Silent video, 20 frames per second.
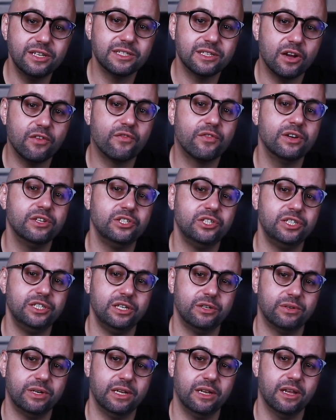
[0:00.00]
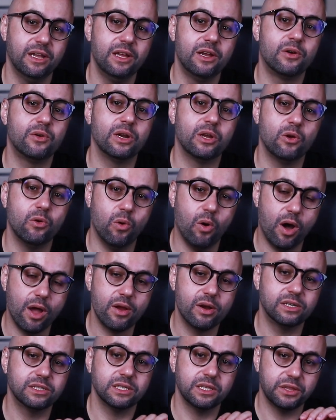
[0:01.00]
software engineering
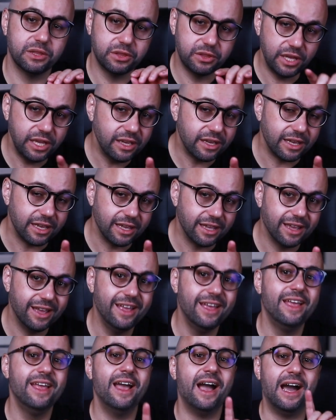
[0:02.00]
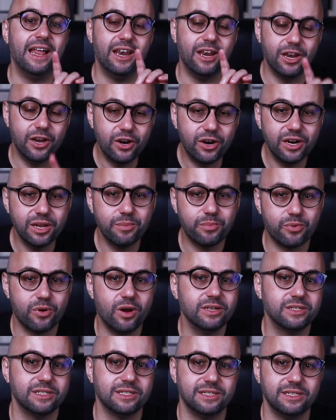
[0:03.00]
requires thinking and learning
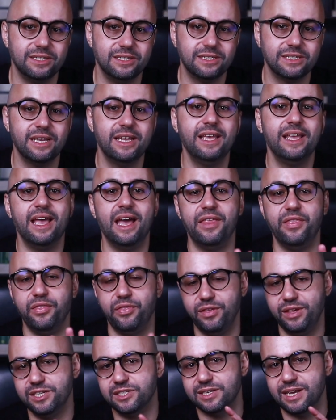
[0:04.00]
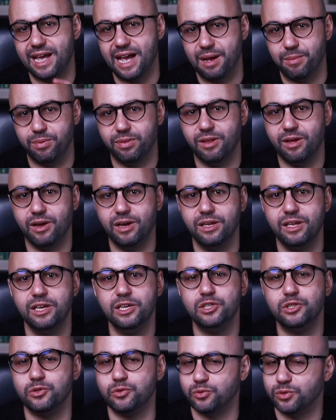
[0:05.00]
processes, and these apply
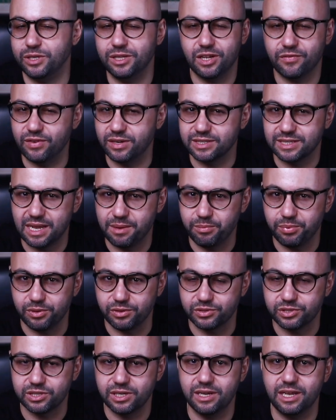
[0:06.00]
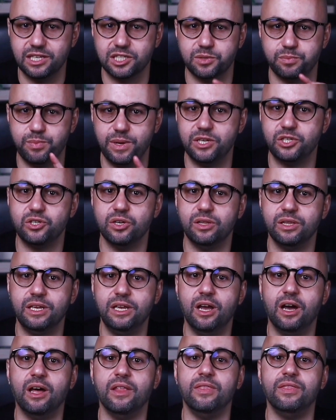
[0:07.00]
to real-life examples, especially
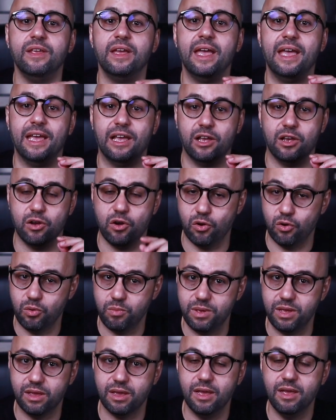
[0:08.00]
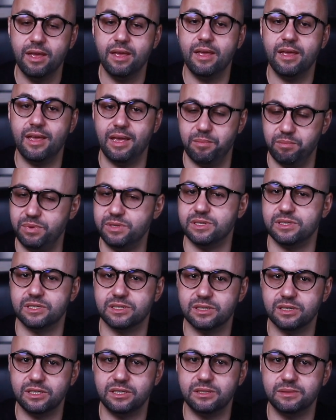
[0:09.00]
on the economic and business
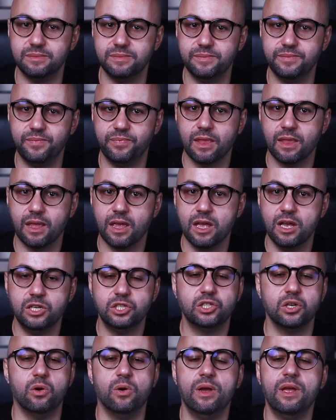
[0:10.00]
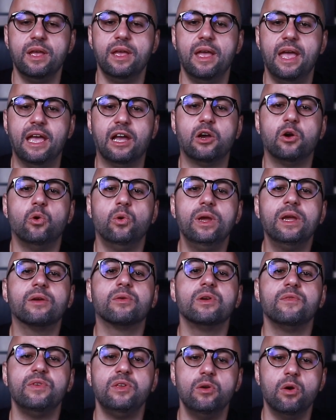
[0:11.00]
side. So, a quick
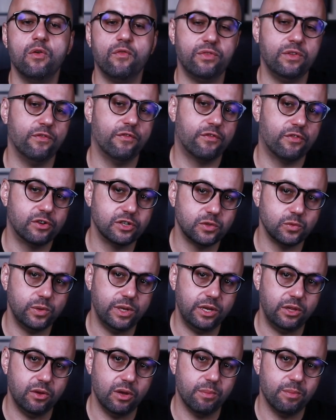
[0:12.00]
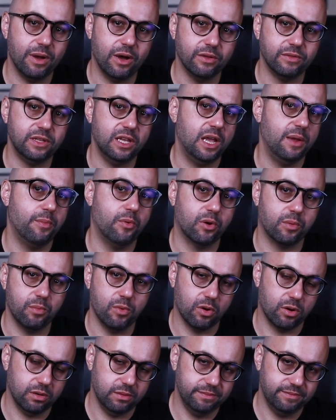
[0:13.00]
review of the first video about the airport
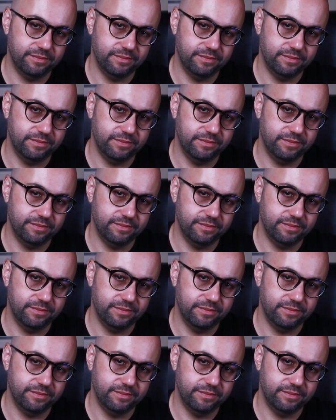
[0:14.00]
model.